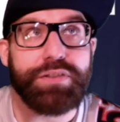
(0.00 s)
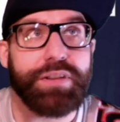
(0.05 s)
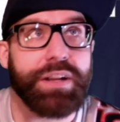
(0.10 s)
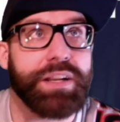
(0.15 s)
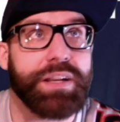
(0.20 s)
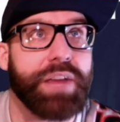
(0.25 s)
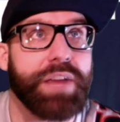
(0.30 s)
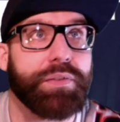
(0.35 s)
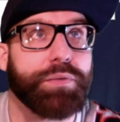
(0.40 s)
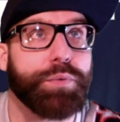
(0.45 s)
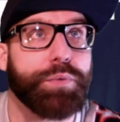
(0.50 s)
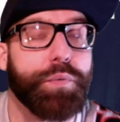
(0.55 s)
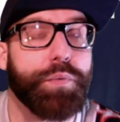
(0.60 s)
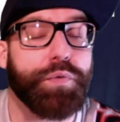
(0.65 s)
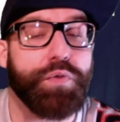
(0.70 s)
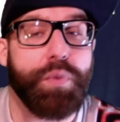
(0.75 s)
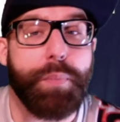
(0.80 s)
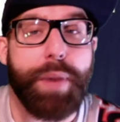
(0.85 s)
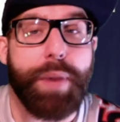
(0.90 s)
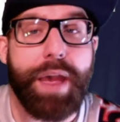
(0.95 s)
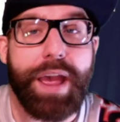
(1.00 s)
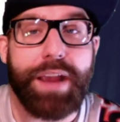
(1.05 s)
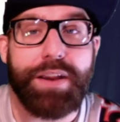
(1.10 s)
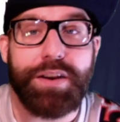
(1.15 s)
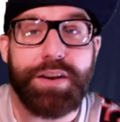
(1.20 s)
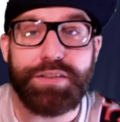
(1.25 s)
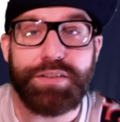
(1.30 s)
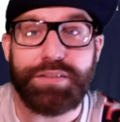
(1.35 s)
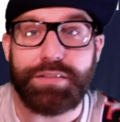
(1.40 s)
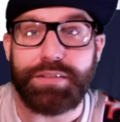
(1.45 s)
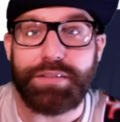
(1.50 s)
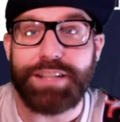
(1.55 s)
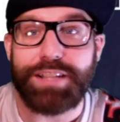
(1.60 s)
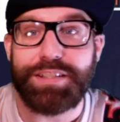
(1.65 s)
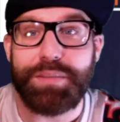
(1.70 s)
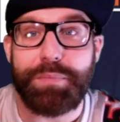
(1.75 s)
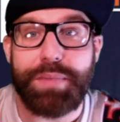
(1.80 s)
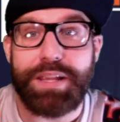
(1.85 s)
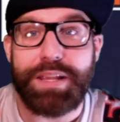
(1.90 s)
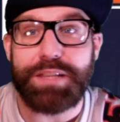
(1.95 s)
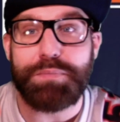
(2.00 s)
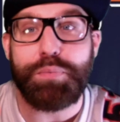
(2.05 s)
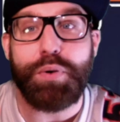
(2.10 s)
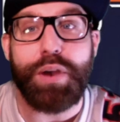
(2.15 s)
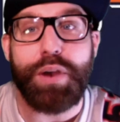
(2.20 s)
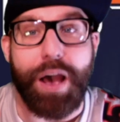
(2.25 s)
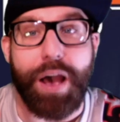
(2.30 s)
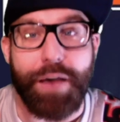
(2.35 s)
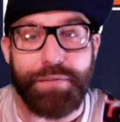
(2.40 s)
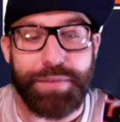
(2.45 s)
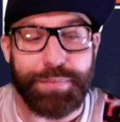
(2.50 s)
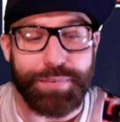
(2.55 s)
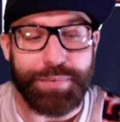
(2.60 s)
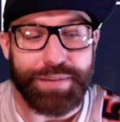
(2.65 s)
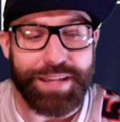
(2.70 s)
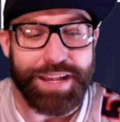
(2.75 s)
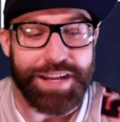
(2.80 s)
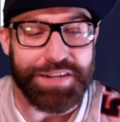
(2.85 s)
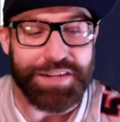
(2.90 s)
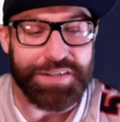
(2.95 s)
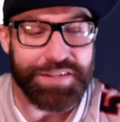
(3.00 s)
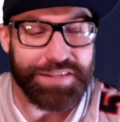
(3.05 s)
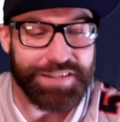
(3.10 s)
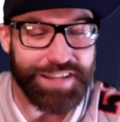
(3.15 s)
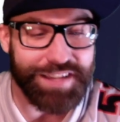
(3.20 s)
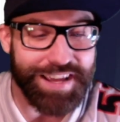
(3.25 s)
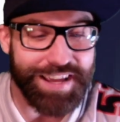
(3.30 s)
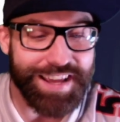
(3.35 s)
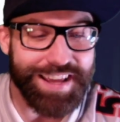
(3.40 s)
Never root for the Packers unless it means playoff implications.